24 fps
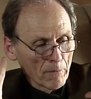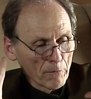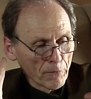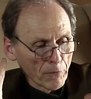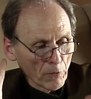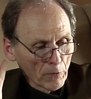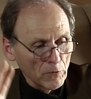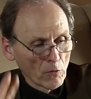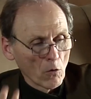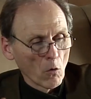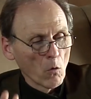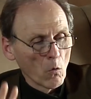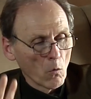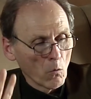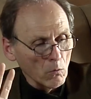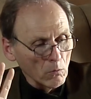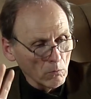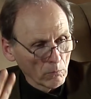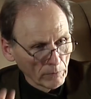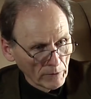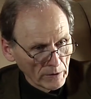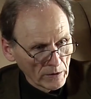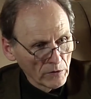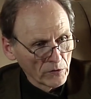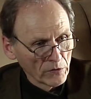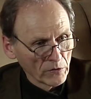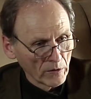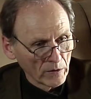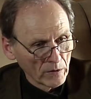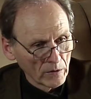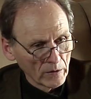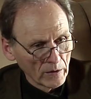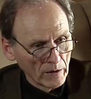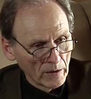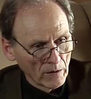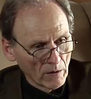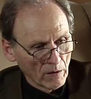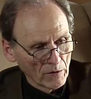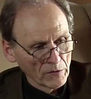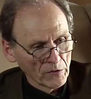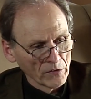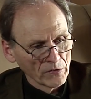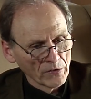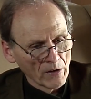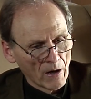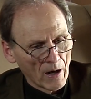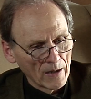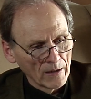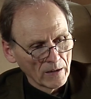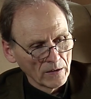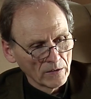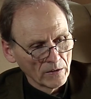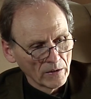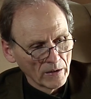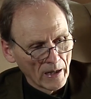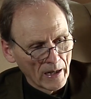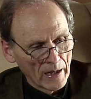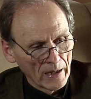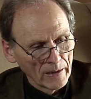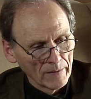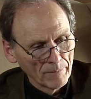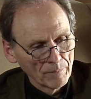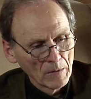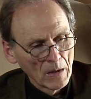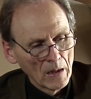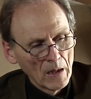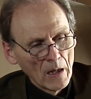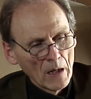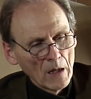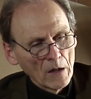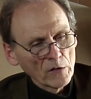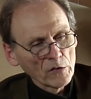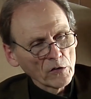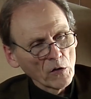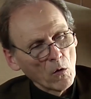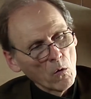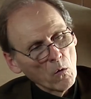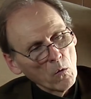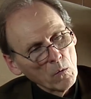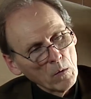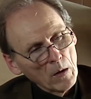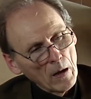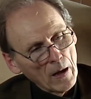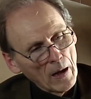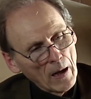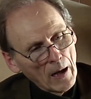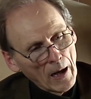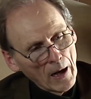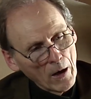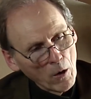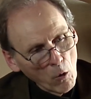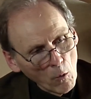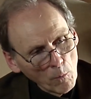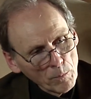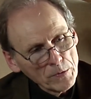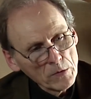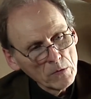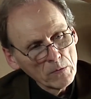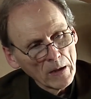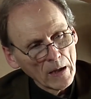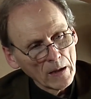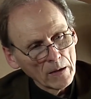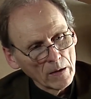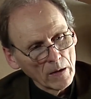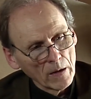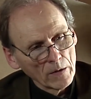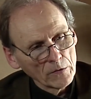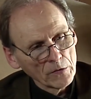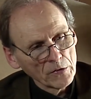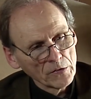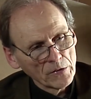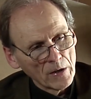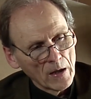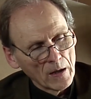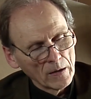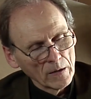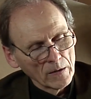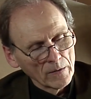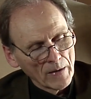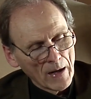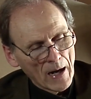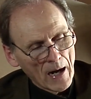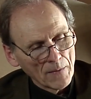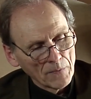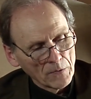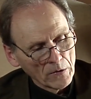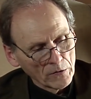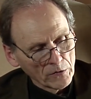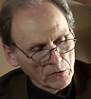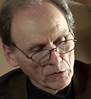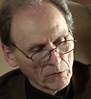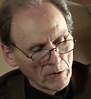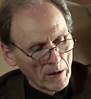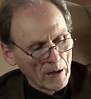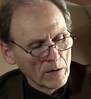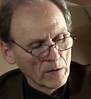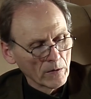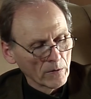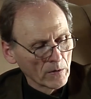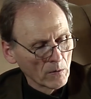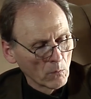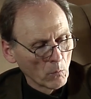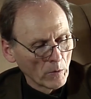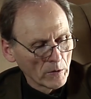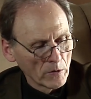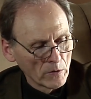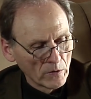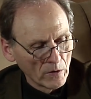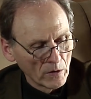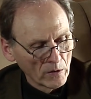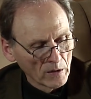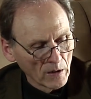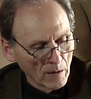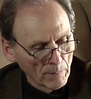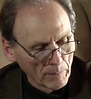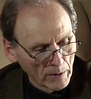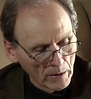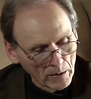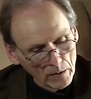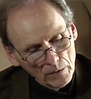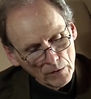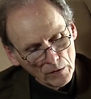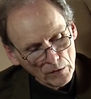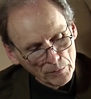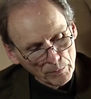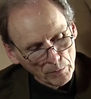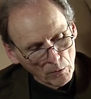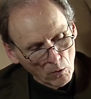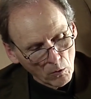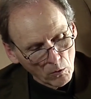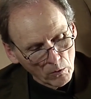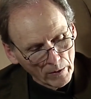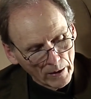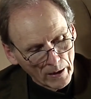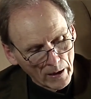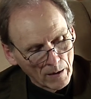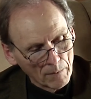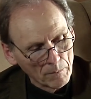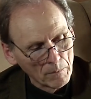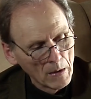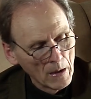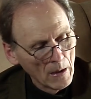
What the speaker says: for no reason in our society today. So I hope you get an understanding of that that's greater than what you did coming into this program.